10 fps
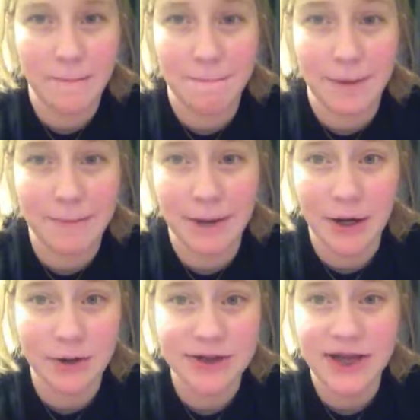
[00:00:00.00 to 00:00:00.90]
My
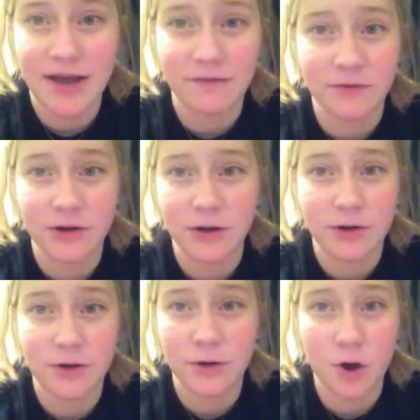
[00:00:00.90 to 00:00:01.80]
parents have
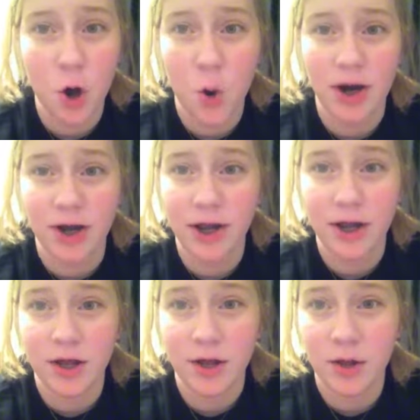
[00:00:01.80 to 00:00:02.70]
no
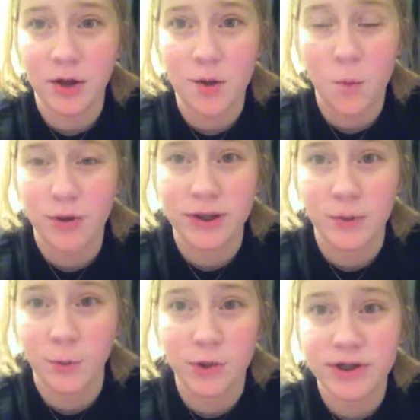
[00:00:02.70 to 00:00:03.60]
idea what they
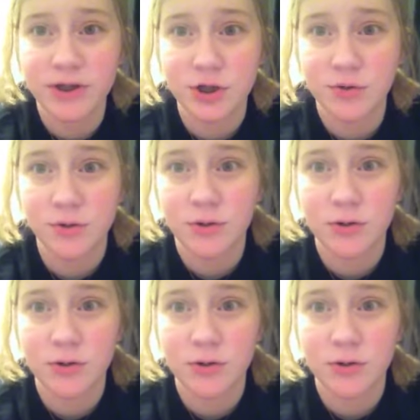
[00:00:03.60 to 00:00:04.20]
were witness to.